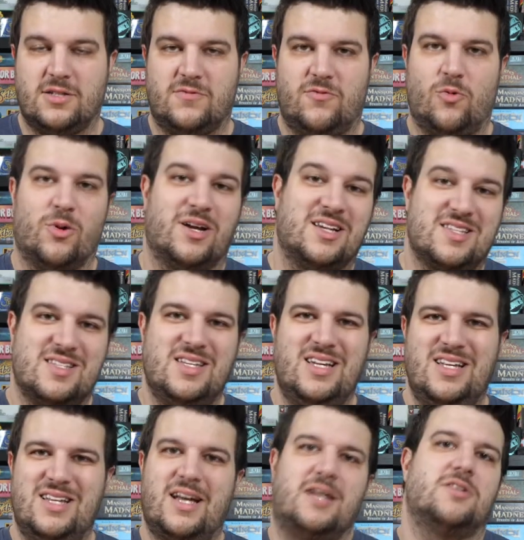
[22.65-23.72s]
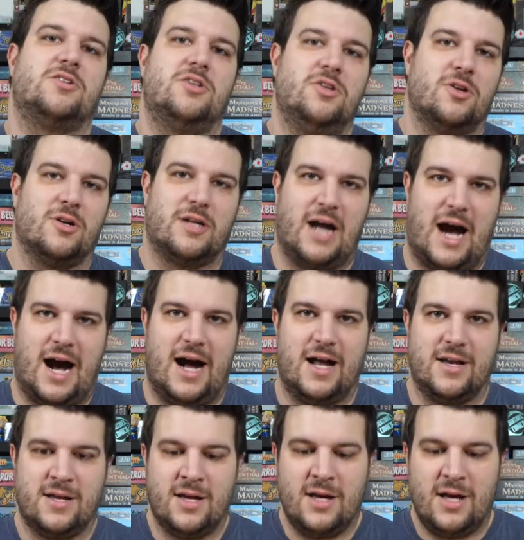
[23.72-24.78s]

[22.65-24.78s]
for a seat next to your god.